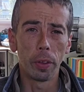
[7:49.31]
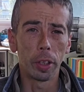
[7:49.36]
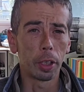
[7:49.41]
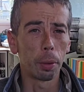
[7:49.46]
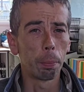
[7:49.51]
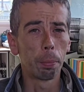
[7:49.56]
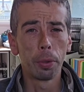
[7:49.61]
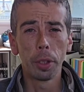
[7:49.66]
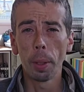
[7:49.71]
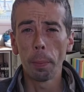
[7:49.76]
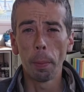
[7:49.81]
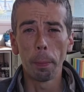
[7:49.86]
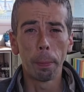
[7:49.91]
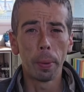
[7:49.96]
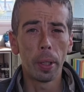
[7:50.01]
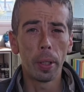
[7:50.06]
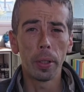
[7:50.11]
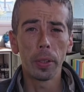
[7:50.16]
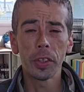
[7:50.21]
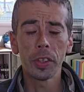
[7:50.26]
I could put up a
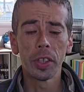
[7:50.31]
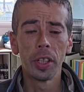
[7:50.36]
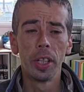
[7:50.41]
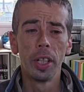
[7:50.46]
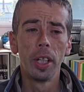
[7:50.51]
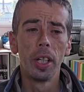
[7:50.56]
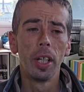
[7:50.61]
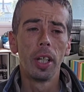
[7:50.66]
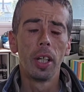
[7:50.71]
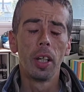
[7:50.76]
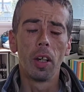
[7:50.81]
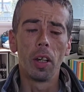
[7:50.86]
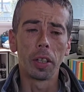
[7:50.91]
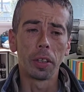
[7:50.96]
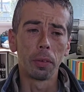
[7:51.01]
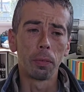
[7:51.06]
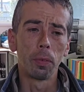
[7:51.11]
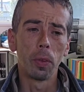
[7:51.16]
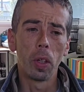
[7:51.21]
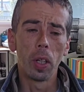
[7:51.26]
post, I
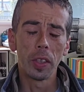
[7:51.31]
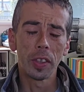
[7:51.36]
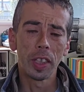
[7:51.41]
could write